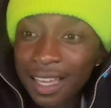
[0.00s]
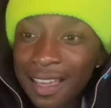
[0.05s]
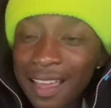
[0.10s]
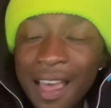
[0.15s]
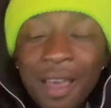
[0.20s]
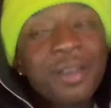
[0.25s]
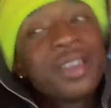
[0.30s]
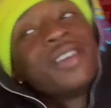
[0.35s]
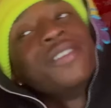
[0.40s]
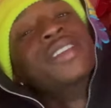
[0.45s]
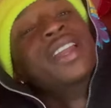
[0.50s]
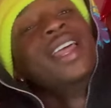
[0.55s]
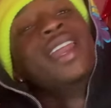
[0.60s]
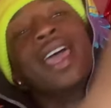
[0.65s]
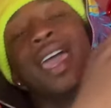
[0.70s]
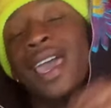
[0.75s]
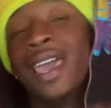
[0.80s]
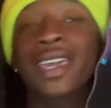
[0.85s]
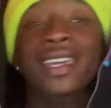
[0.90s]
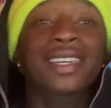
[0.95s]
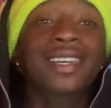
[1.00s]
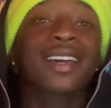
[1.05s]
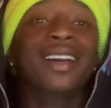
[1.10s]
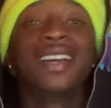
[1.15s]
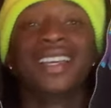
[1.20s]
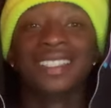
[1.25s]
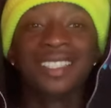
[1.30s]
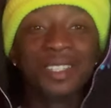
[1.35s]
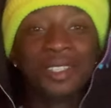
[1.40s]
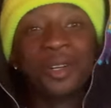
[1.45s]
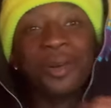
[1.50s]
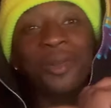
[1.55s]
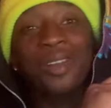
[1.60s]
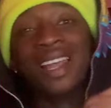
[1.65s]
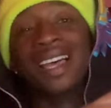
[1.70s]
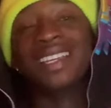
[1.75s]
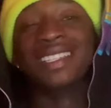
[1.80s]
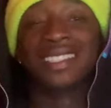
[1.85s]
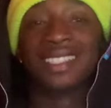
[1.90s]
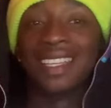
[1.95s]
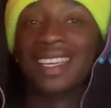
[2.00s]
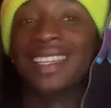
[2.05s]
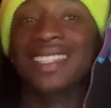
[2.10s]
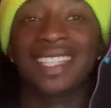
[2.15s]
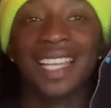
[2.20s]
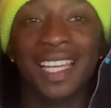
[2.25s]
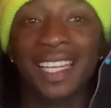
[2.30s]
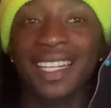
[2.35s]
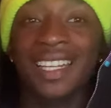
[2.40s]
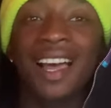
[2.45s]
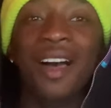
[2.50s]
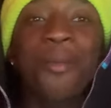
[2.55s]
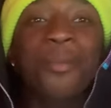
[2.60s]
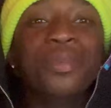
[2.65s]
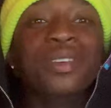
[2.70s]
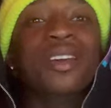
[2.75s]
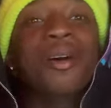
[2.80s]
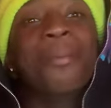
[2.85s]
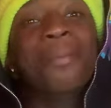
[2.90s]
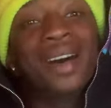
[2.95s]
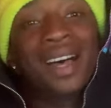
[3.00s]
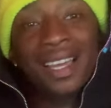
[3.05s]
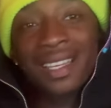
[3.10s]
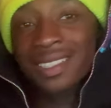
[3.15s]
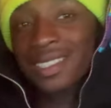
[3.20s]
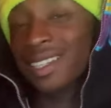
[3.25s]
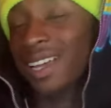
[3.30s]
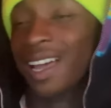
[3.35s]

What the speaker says: an 8, because I don't like stats. Like, I'm being biased.